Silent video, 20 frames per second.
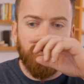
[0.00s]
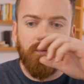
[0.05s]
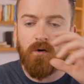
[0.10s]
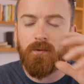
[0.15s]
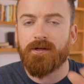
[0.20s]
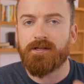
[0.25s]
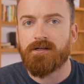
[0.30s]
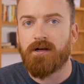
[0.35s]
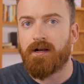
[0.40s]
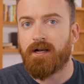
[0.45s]
Before
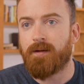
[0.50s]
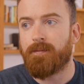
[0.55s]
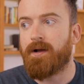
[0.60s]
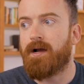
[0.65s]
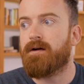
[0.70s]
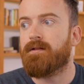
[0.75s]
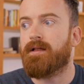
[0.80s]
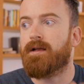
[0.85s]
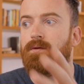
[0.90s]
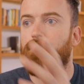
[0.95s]
we talk
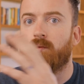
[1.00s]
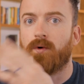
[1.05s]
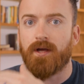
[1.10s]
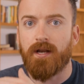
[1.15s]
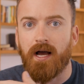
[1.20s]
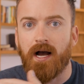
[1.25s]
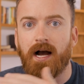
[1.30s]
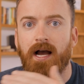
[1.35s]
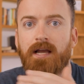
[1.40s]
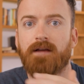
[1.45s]
about like
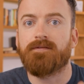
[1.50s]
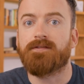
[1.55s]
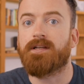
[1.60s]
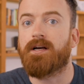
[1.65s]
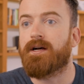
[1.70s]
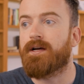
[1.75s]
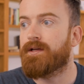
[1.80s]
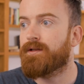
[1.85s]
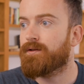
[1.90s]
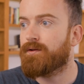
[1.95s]
what I've
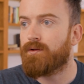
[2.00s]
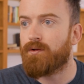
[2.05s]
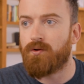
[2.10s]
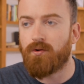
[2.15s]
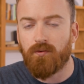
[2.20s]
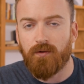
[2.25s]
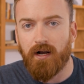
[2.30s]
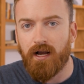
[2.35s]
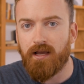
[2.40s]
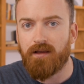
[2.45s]
done,
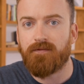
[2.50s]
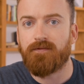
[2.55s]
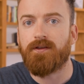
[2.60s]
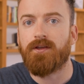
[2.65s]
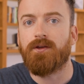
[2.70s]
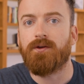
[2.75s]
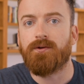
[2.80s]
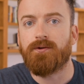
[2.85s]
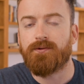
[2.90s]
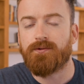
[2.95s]
who I've
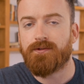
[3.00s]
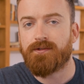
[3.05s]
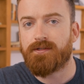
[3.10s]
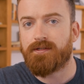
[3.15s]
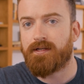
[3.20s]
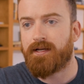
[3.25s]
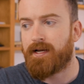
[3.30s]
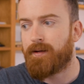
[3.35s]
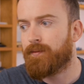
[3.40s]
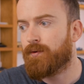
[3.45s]

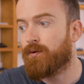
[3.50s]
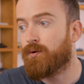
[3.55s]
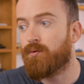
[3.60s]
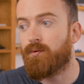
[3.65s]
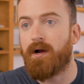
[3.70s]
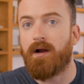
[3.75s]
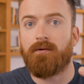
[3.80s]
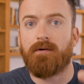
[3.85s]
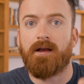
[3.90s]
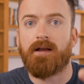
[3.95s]
used,
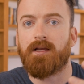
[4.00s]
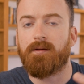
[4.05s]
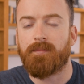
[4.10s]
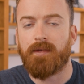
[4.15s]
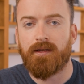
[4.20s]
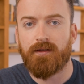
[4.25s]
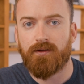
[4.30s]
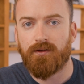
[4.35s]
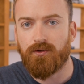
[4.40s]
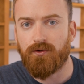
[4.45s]
who I
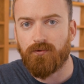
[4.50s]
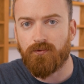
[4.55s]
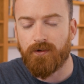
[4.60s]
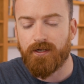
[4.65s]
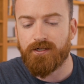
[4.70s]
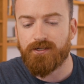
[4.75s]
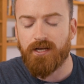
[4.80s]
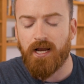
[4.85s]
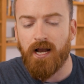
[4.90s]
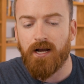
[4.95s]
recommend you
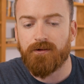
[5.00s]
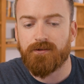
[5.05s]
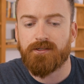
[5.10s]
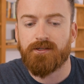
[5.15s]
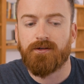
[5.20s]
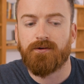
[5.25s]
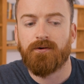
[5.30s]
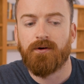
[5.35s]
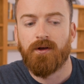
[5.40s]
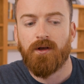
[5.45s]
reach out
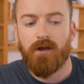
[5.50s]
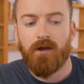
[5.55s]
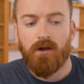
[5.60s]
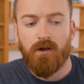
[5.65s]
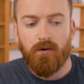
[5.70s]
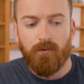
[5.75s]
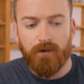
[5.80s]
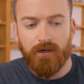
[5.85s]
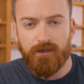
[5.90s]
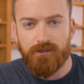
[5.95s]
to, I
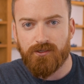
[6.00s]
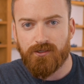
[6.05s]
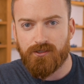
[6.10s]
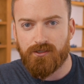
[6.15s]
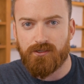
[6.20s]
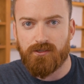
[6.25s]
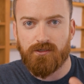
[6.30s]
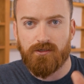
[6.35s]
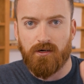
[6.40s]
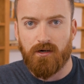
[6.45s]
want to
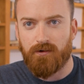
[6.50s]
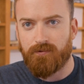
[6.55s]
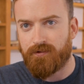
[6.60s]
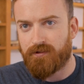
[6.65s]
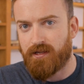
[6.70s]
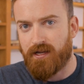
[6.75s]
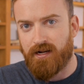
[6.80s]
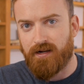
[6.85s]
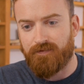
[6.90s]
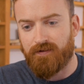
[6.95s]
just start
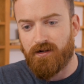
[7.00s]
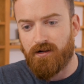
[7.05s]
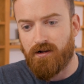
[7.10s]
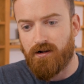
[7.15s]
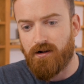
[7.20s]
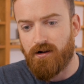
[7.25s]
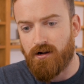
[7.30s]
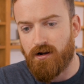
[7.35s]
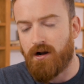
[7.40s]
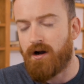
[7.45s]
with kind of an
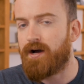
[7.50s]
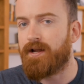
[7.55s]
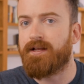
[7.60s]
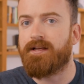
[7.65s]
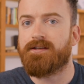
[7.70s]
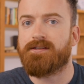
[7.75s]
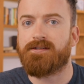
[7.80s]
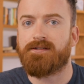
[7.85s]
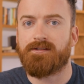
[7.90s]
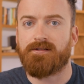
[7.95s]

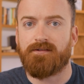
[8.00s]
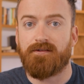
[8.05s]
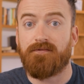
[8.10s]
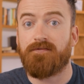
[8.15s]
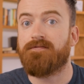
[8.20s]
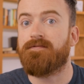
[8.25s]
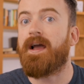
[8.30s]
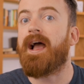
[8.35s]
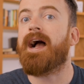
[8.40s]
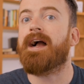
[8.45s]
honest
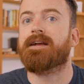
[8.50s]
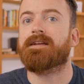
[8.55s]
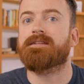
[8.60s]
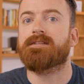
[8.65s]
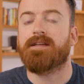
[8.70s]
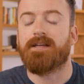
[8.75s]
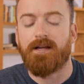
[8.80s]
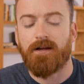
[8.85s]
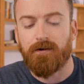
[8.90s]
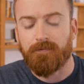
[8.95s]

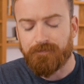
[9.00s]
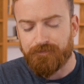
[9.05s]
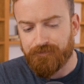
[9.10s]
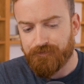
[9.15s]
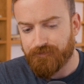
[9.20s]
fact here.